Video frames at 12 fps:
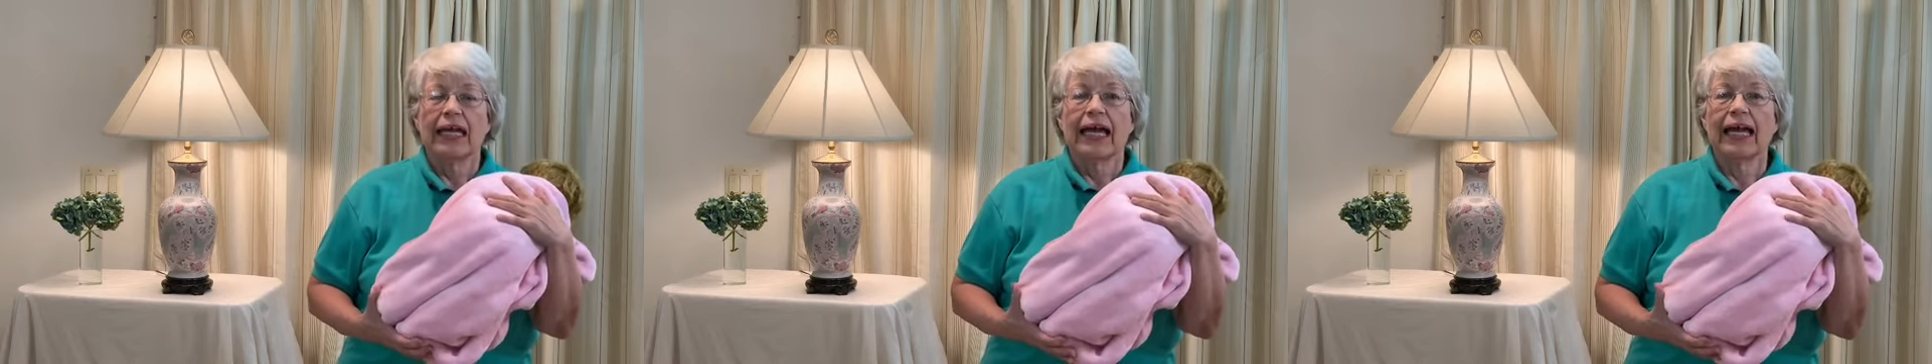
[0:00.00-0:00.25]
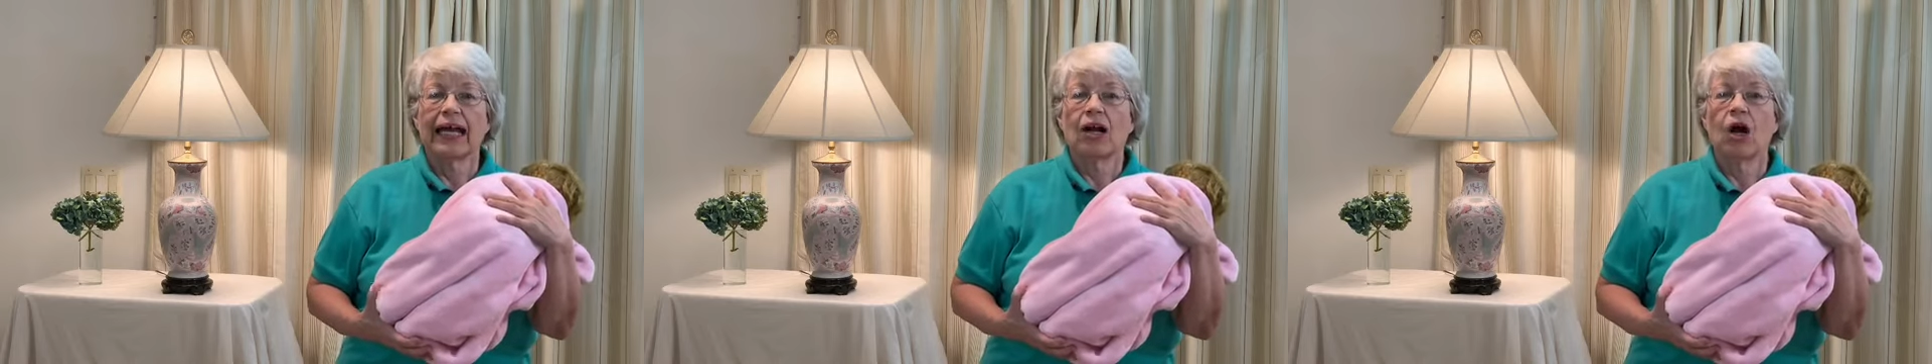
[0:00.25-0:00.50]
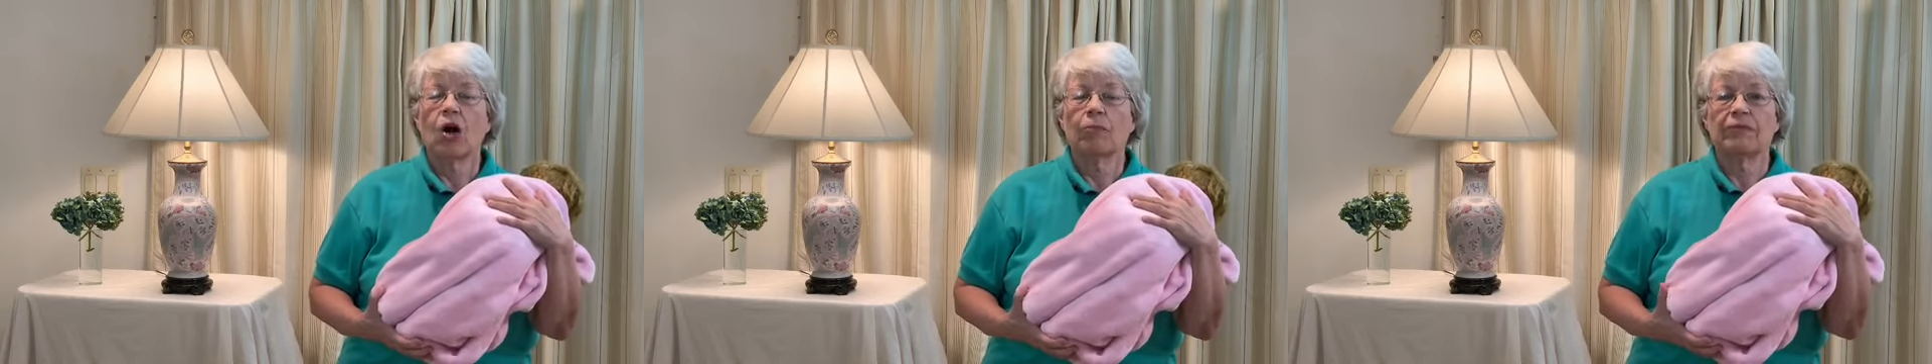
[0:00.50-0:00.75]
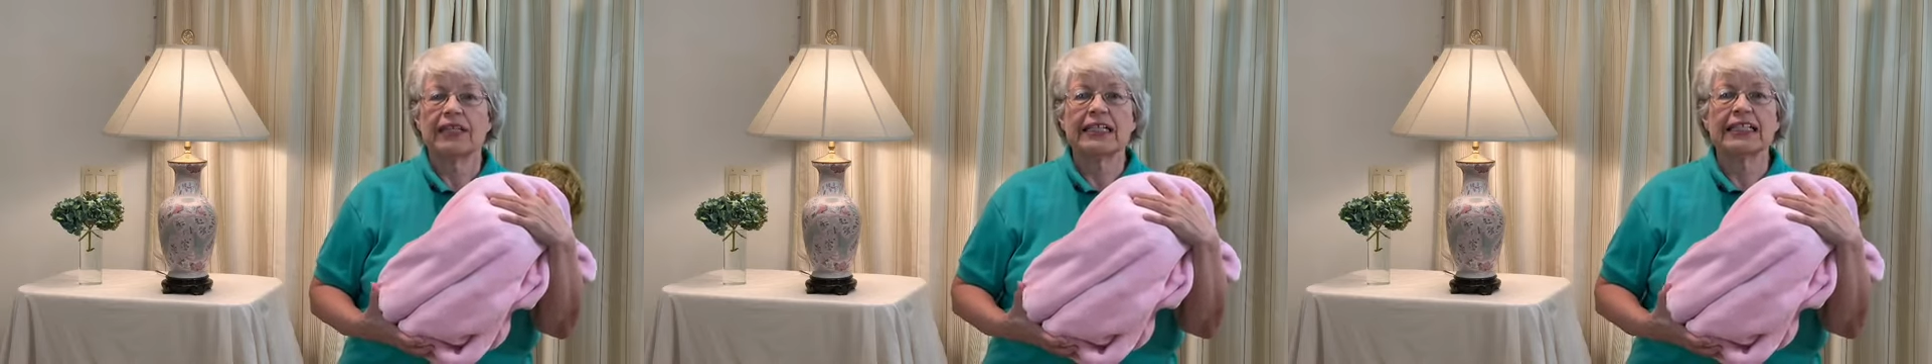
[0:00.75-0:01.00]
And I
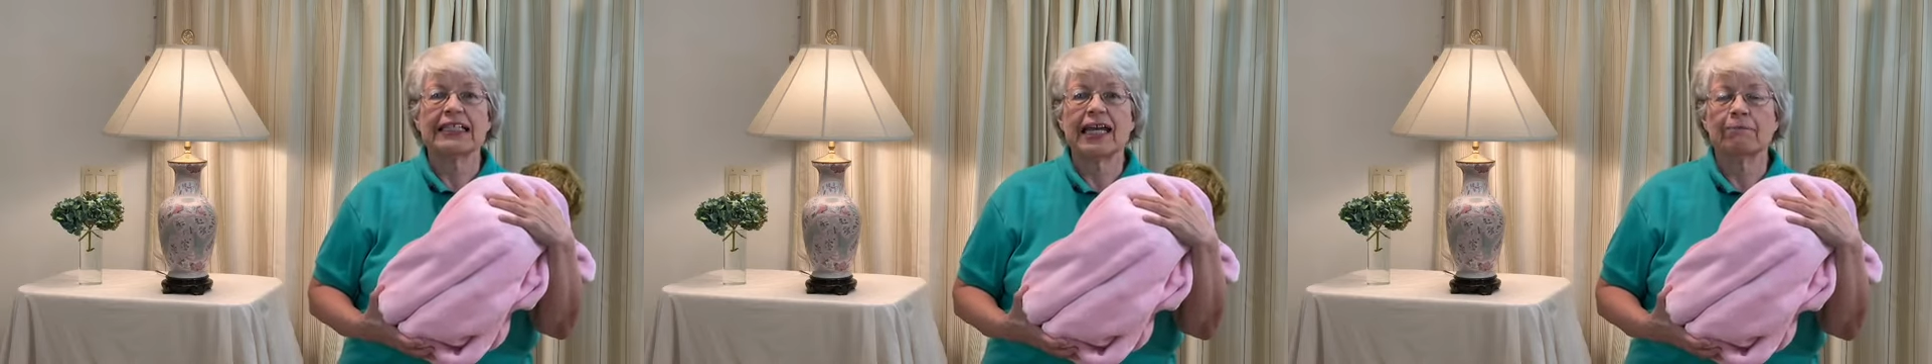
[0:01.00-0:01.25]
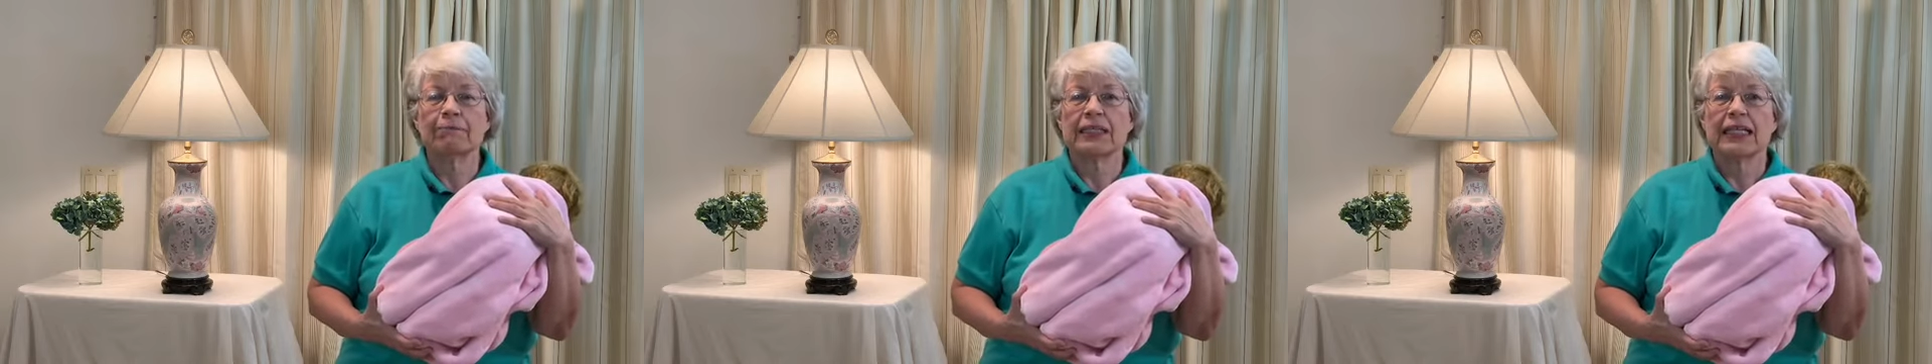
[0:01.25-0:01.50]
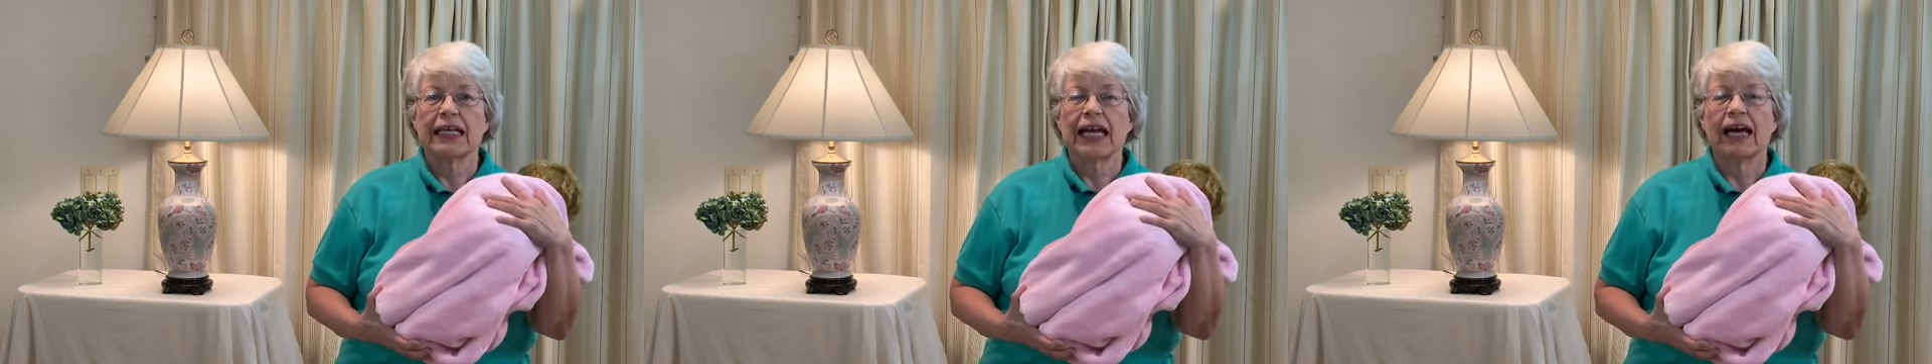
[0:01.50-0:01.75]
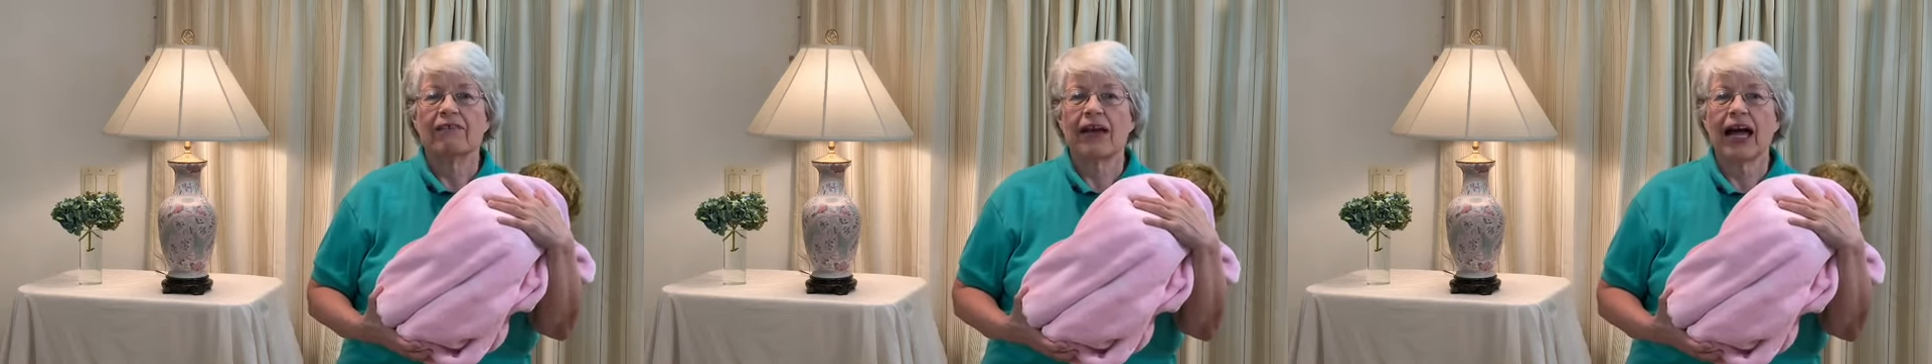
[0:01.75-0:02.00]
hope these tips
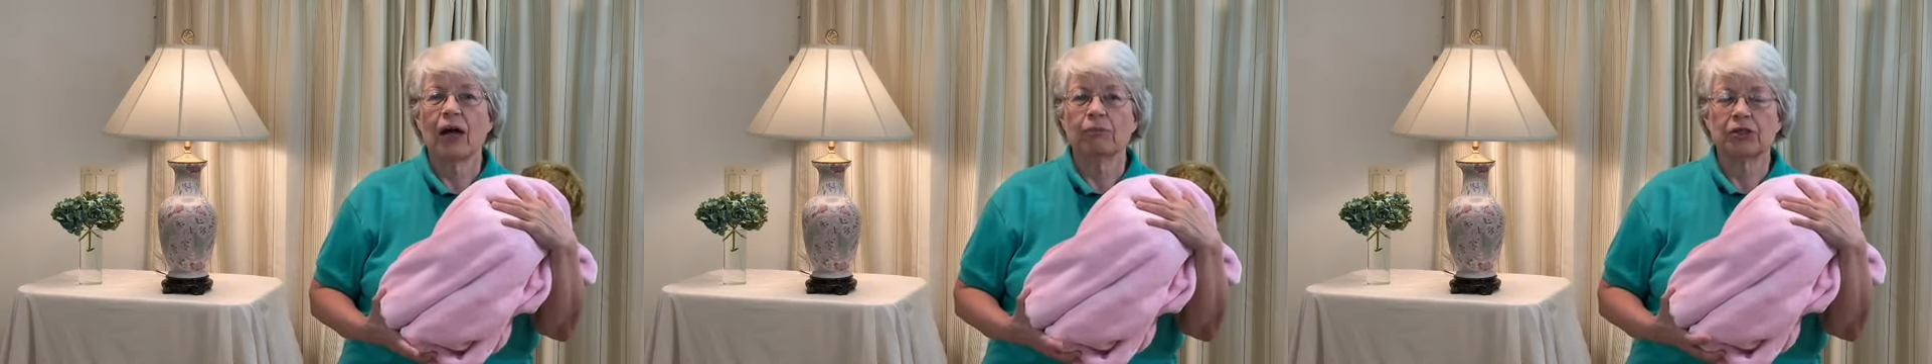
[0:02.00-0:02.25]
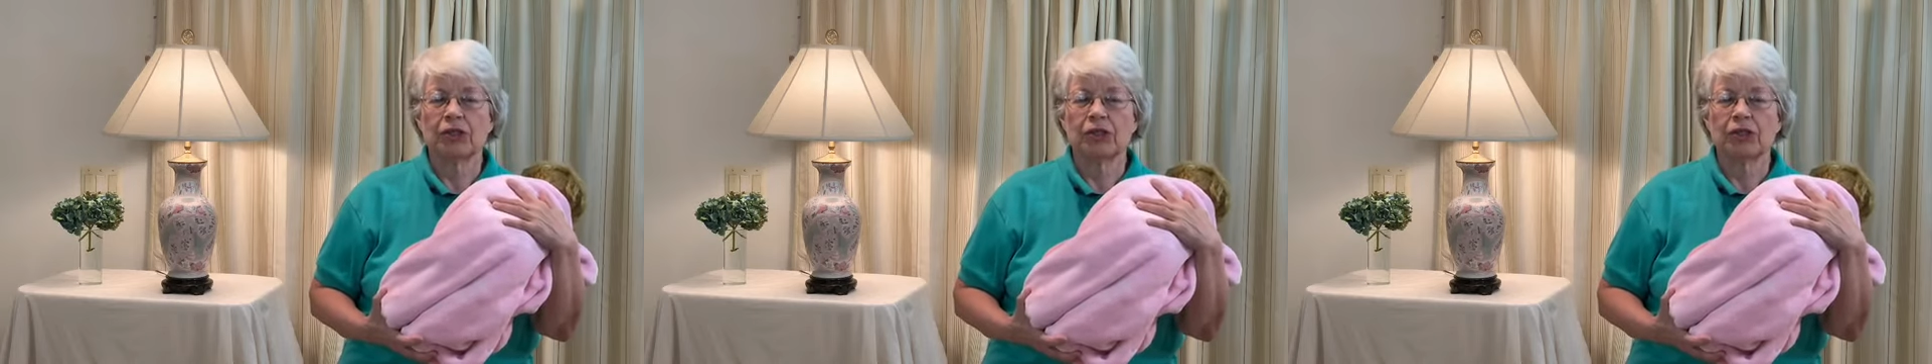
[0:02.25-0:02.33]
have helped